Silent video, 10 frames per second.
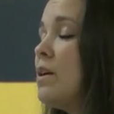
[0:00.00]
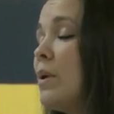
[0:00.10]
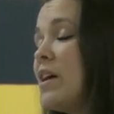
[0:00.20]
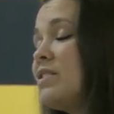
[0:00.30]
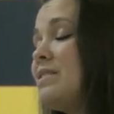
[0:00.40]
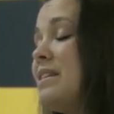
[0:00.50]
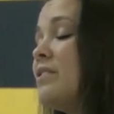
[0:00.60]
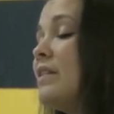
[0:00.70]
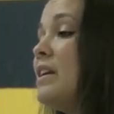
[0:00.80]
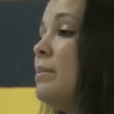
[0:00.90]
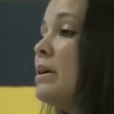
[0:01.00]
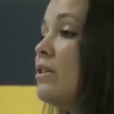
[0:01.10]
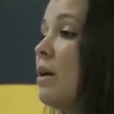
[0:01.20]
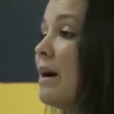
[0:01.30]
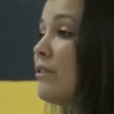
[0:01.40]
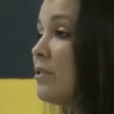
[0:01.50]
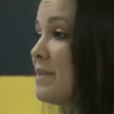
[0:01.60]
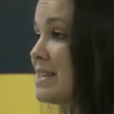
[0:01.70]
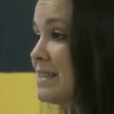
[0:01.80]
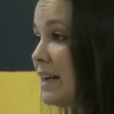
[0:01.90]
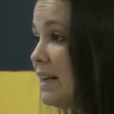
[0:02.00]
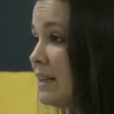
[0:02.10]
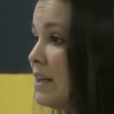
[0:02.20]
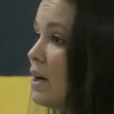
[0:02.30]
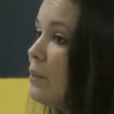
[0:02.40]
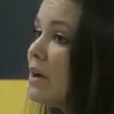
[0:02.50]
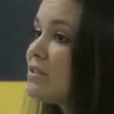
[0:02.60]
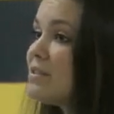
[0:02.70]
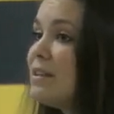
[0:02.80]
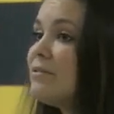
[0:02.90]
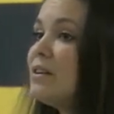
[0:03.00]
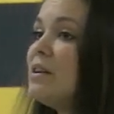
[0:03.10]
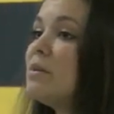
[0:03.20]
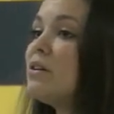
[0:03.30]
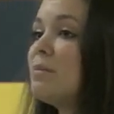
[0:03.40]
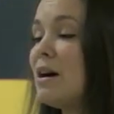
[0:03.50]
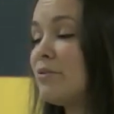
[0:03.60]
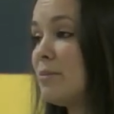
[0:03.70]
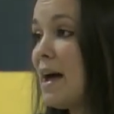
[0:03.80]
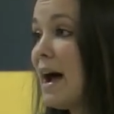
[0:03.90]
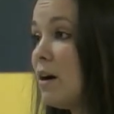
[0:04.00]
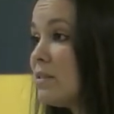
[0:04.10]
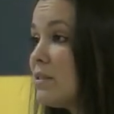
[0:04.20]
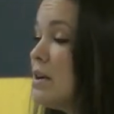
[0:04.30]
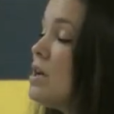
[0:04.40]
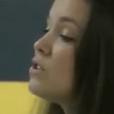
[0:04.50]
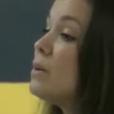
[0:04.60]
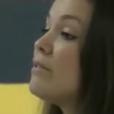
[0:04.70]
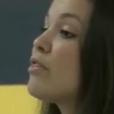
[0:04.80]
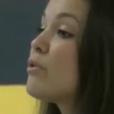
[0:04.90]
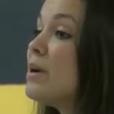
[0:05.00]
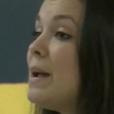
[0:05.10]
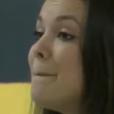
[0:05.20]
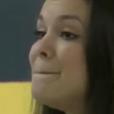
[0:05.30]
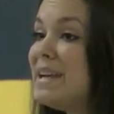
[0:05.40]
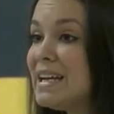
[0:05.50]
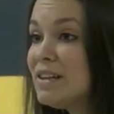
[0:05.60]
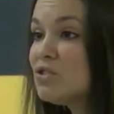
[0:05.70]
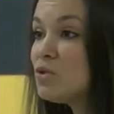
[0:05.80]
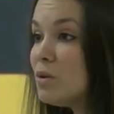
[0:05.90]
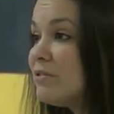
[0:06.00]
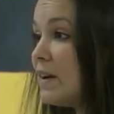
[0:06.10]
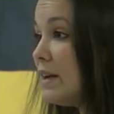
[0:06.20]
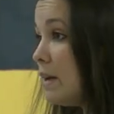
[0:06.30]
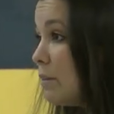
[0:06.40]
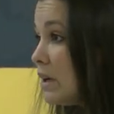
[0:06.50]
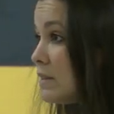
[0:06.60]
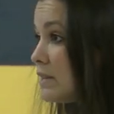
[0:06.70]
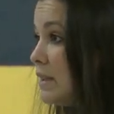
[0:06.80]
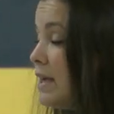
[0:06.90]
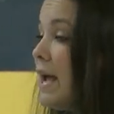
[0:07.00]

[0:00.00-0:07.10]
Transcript: We also see a funding bill come out from the Senate. We also see a funding bill come out from the House. So we have three big school funding bills.